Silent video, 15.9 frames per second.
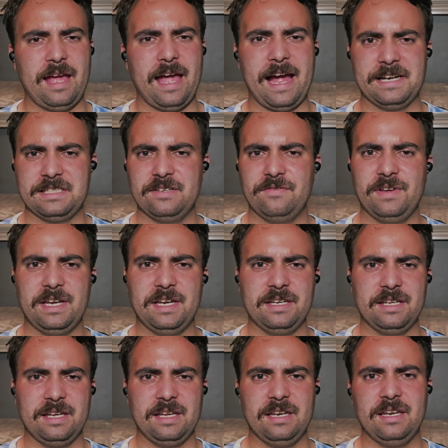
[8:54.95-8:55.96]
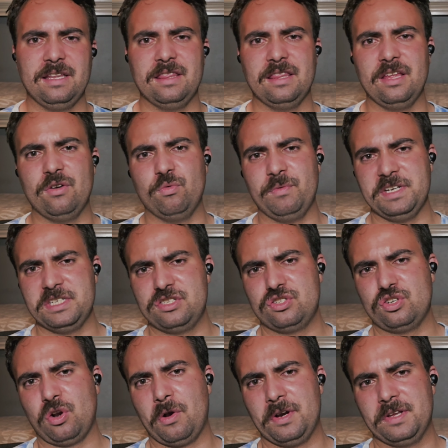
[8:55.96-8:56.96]
activating it and then
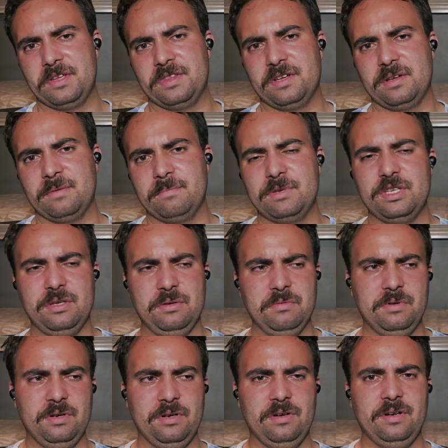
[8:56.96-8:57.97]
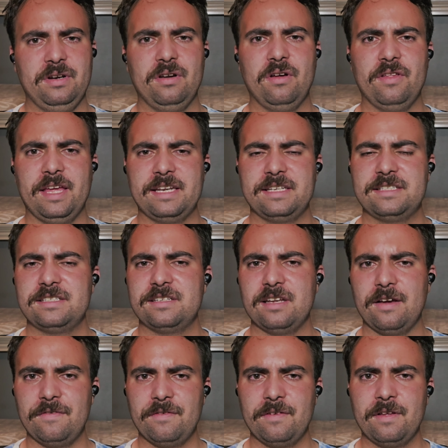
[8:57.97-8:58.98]
restarting the computer and all that
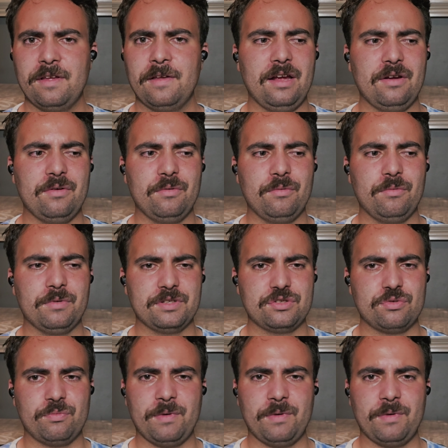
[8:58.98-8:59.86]
stuff, I was